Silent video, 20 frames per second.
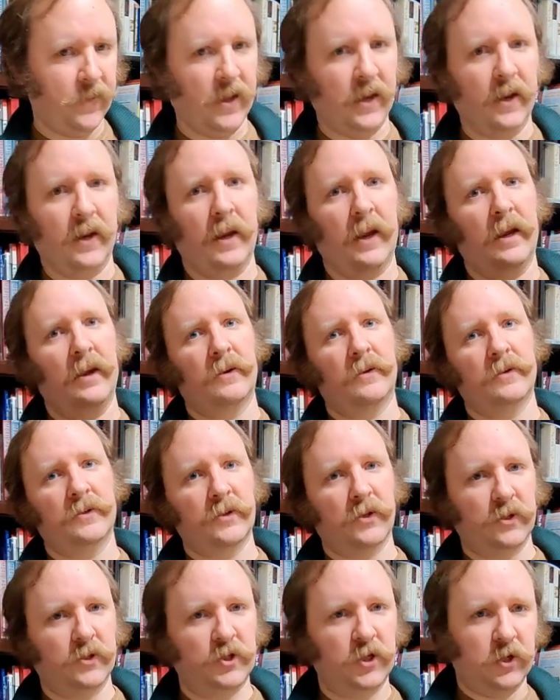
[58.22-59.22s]
and ales
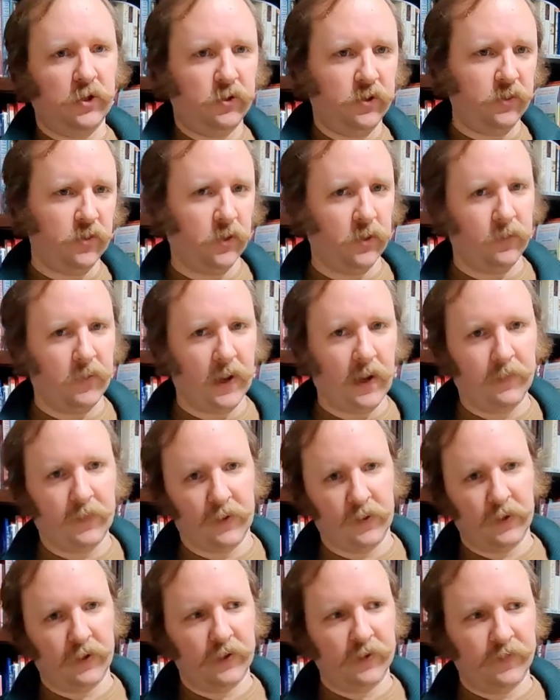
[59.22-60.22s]
are generally more
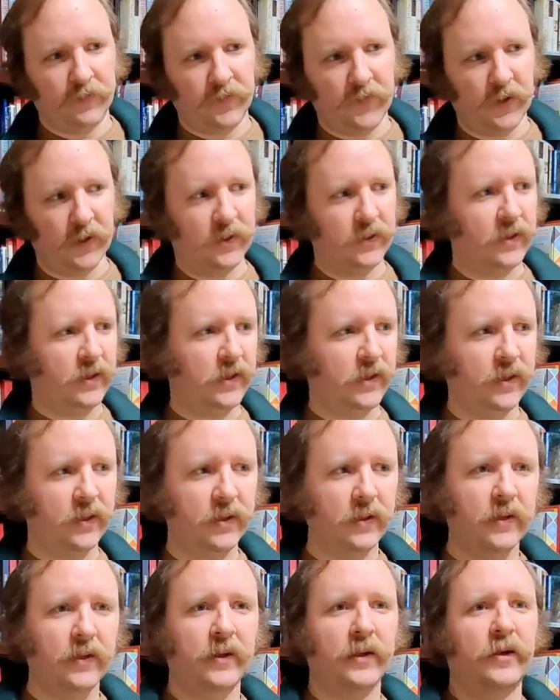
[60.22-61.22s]
popular in the
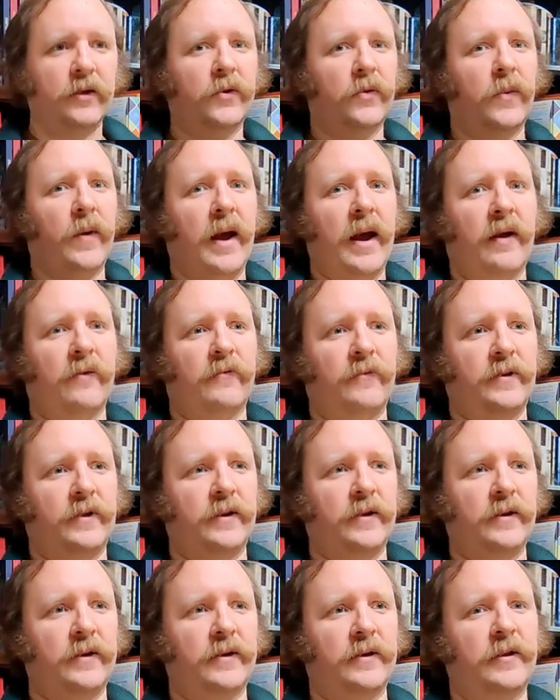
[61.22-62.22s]
craft
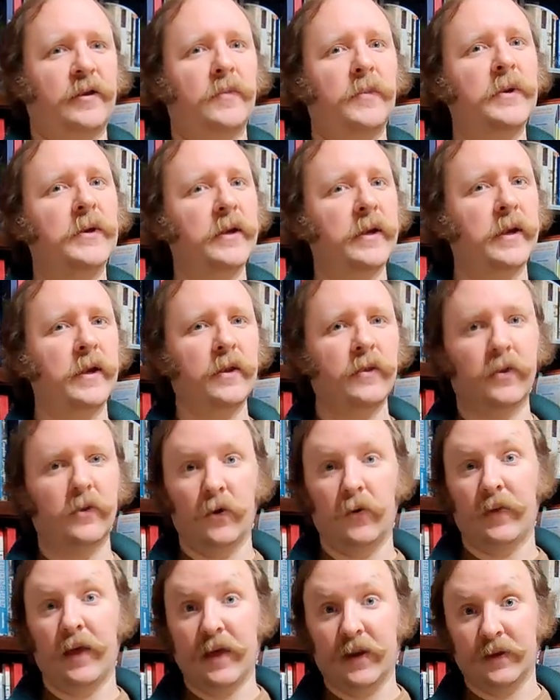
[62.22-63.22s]
community,
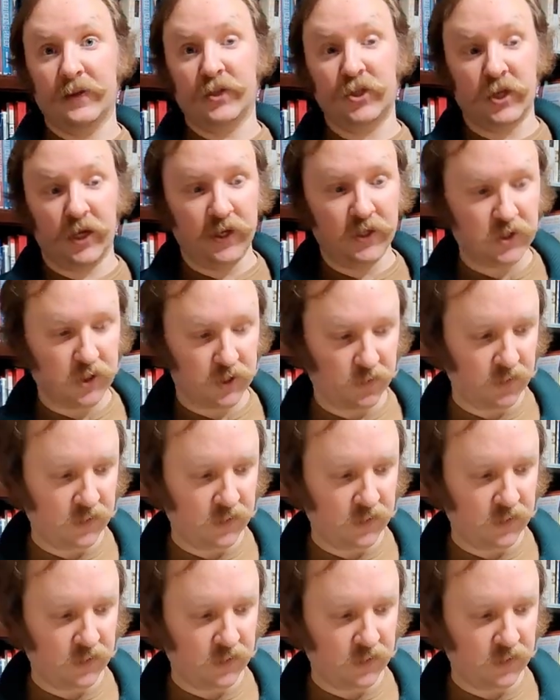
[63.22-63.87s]
though that is changing